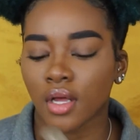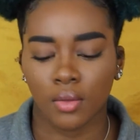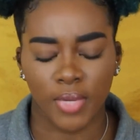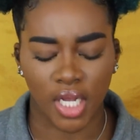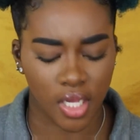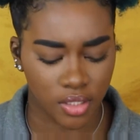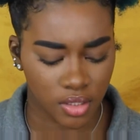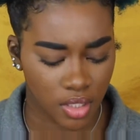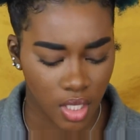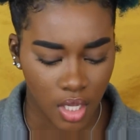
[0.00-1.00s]
oh my gosh.
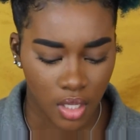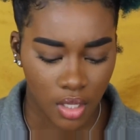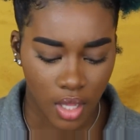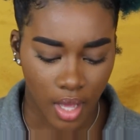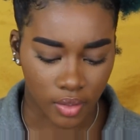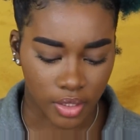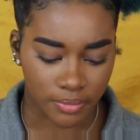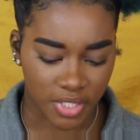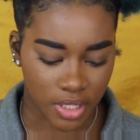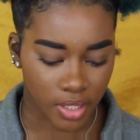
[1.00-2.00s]
How
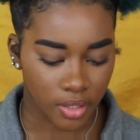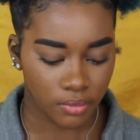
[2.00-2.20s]
dumb is that?